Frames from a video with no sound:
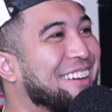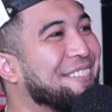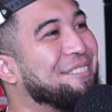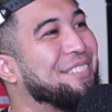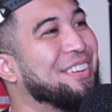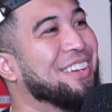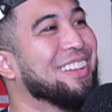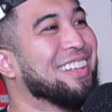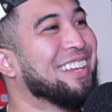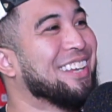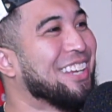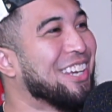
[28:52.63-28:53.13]
I'm
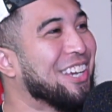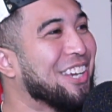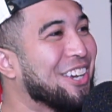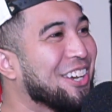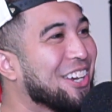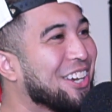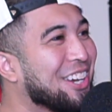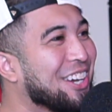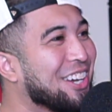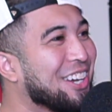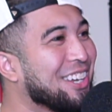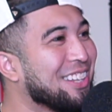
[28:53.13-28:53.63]
feeling
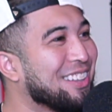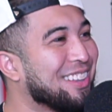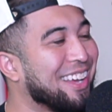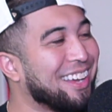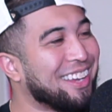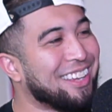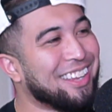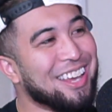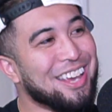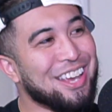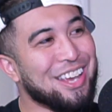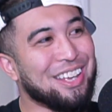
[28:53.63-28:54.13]
good.
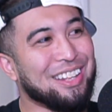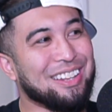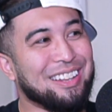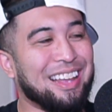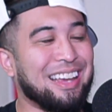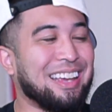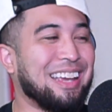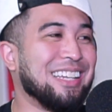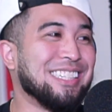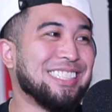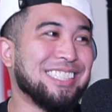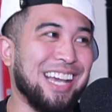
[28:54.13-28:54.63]
Like
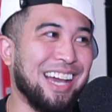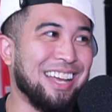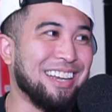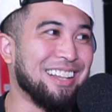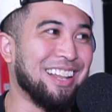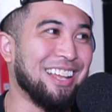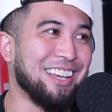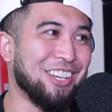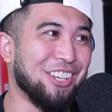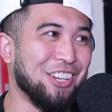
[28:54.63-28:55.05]
it's kind of like,